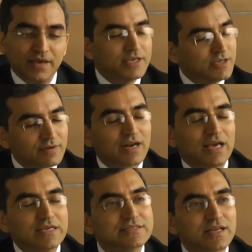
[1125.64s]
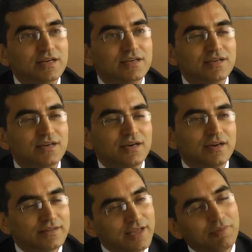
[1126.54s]
you realize that
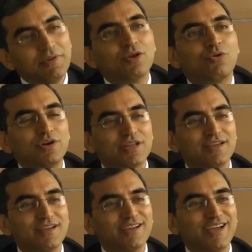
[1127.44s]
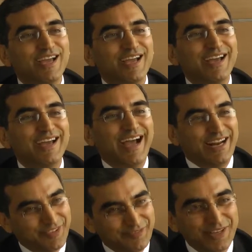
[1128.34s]
they have been quoting at
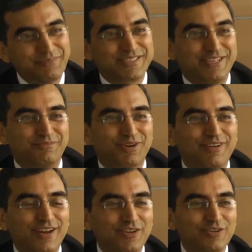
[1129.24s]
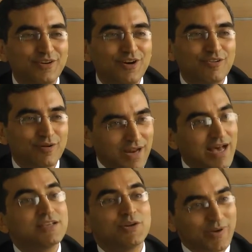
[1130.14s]
50% of book value from
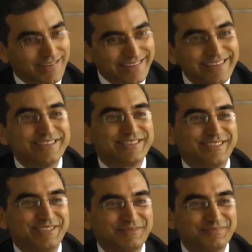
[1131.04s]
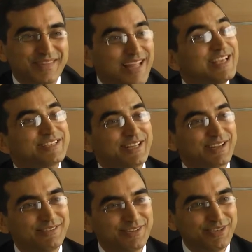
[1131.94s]
last 20 years. And they still
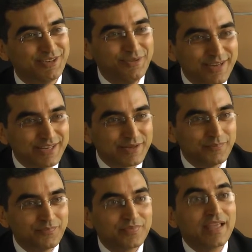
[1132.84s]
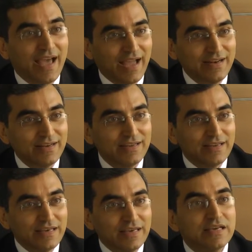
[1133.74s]
continue to do it. And
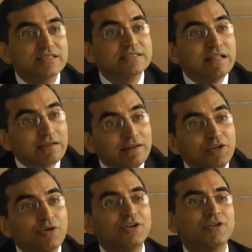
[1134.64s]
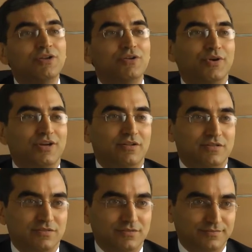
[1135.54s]
it's likely to continue to do it
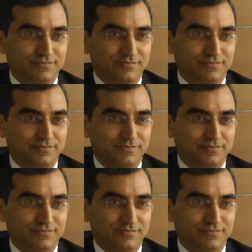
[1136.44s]
also.